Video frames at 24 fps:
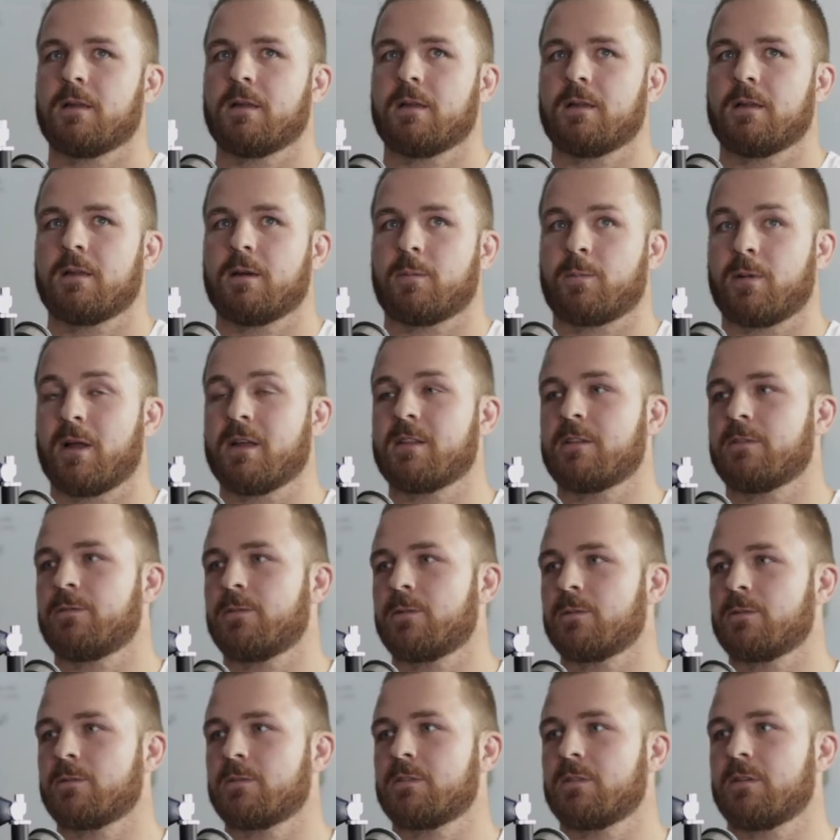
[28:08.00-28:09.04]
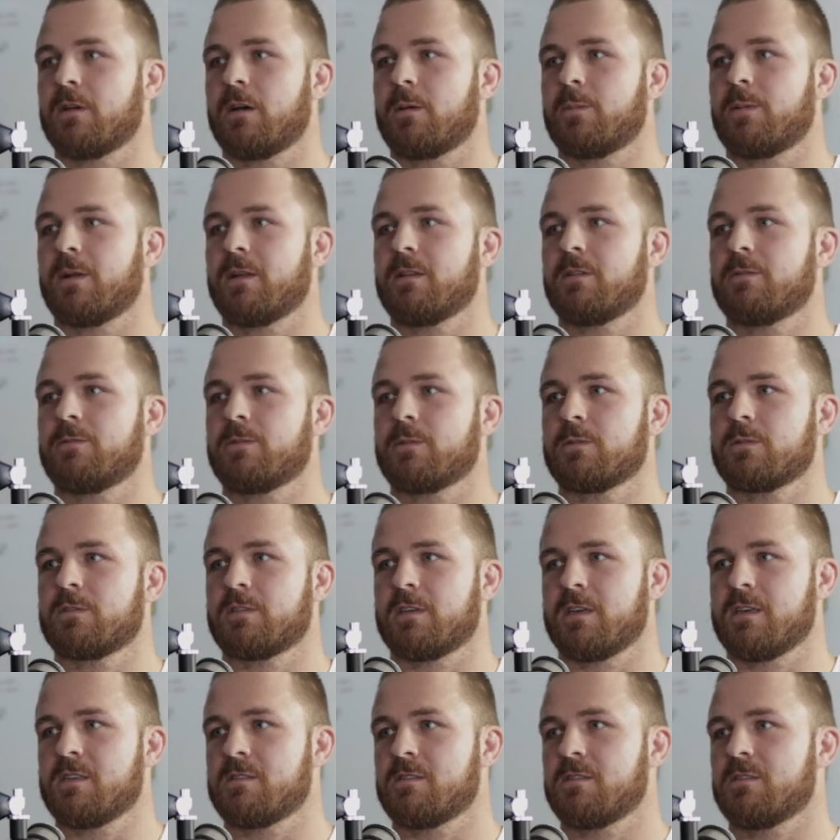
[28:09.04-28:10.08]
and then I played the full
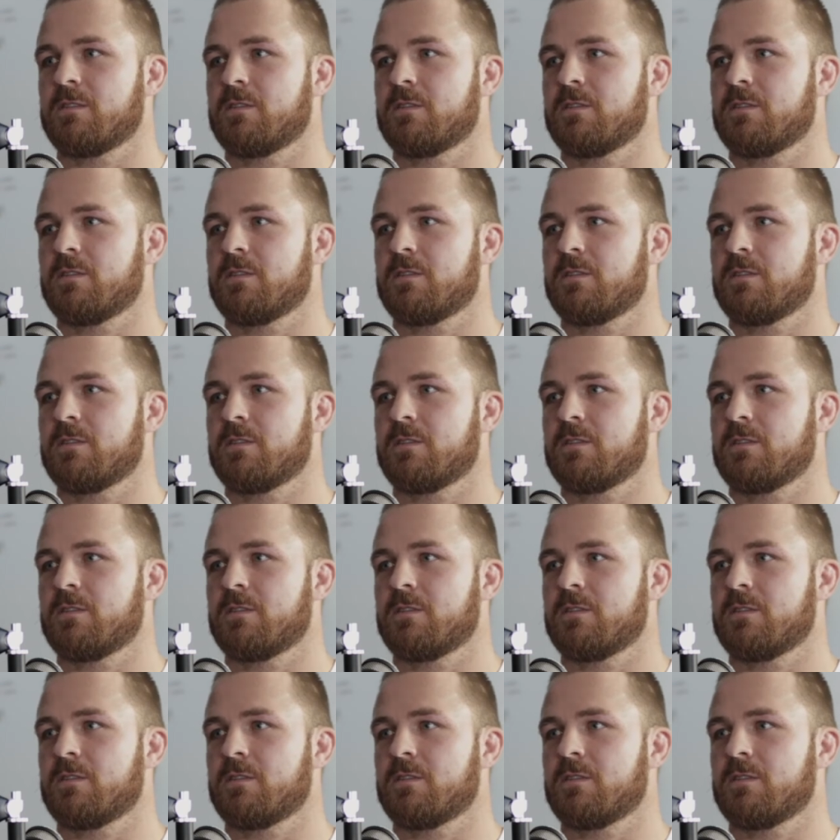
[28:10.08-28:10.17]
season